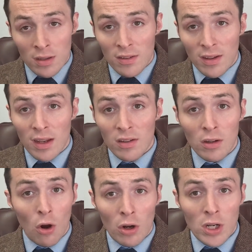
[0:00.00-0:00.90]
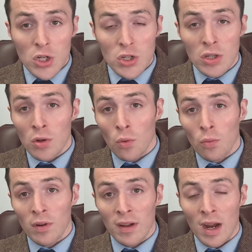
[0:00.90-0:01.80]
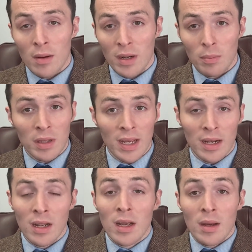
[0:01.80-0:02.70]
decide to garnish your retirement plan